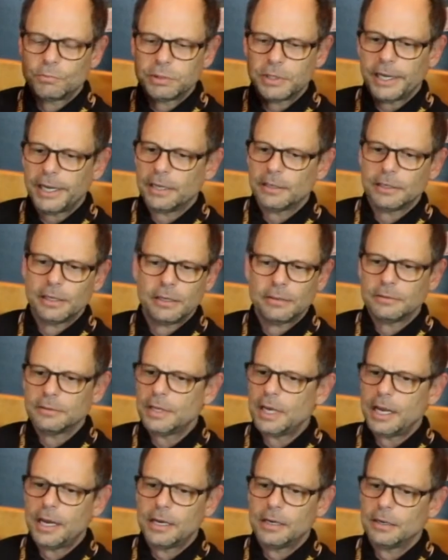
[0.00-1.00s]
playing the other
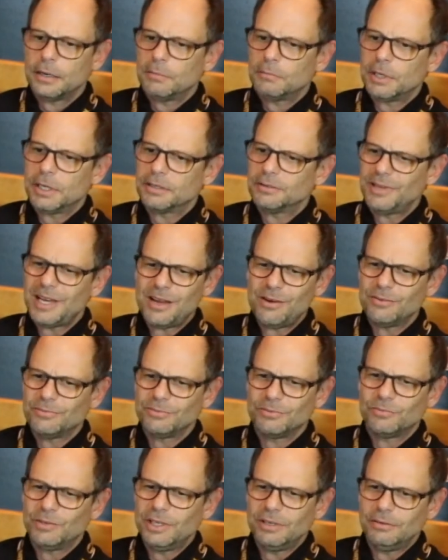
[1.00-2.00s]
night and I'm like, oh,
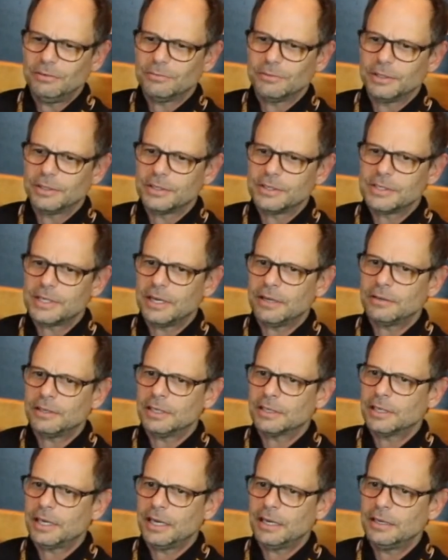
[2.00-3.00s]
we don't really sound
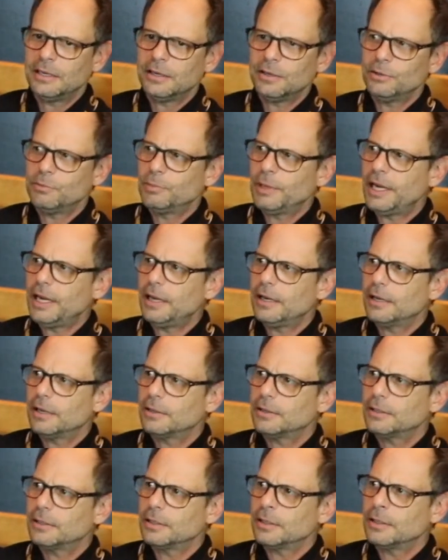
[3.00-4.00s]
like any other band, you